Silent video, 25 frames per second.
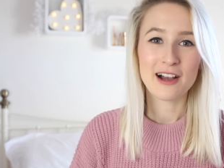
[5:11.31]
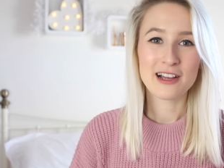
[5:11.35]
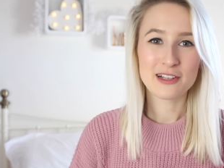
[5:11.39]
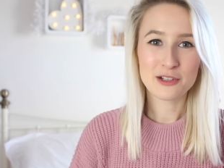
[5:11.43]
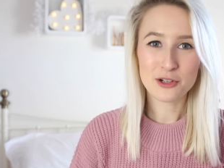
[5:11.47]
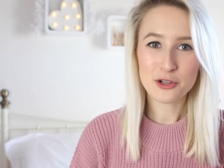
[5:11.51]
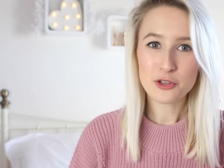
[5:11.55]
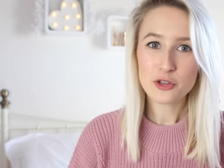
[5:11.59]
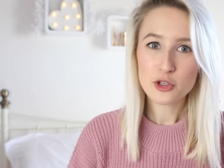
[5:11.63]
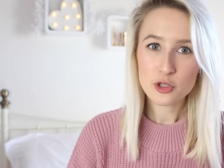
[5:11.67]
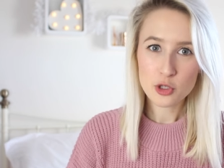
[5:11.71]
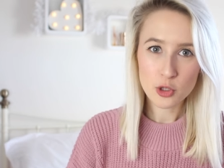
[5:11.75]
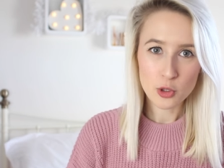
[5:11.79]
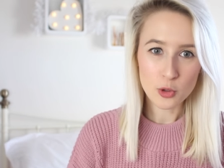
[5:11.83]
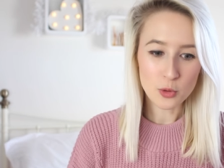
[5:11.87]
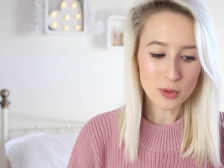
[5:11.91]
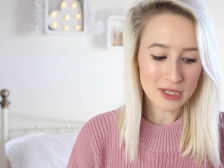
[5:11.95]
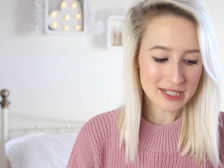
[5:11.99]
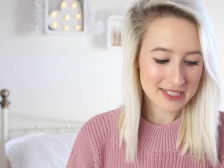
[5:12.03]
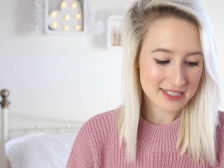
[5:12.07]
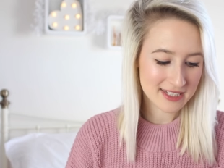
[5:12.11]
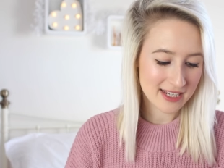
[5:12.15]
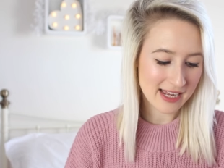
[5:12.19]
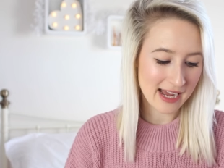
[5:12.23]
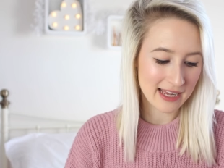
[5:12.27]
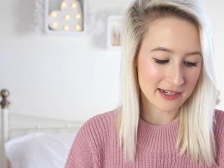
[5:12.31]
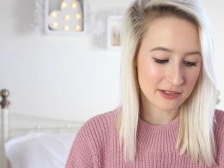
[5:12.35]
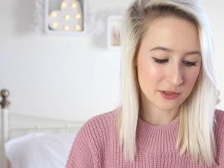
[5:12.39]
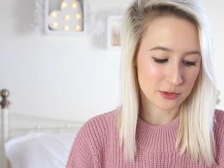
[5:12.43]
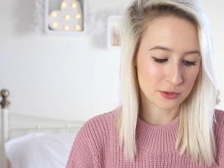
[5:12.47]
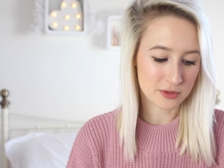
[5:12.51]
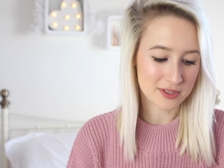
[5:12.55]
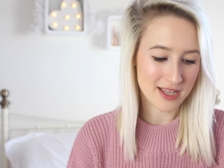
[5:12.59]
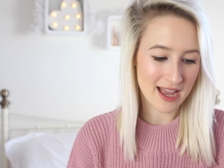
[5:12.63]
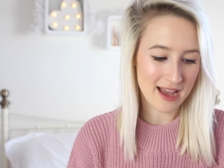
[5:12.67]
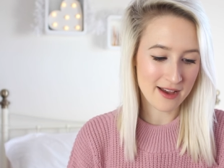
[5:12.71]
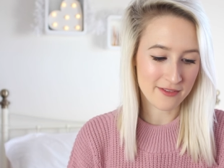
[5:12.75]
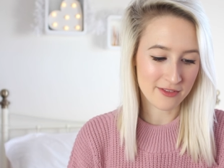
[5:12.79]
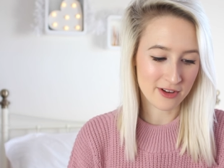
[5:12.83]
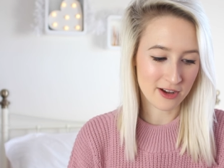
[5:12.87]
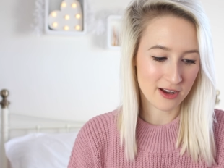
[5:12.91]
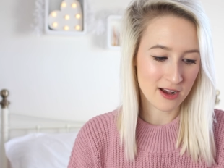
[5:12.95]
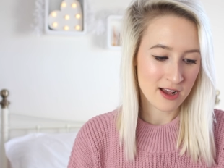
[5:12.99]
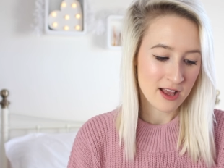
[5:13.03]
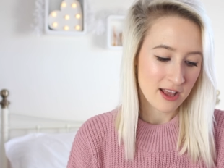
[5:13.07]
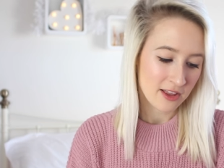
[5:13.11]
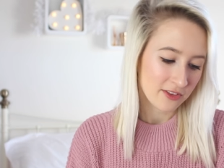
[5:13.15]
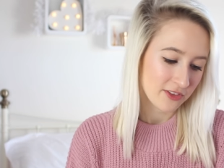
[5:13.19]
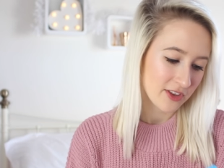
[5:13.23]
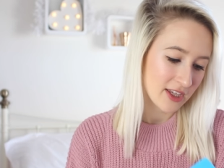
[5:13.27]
I got the coolest candles ever.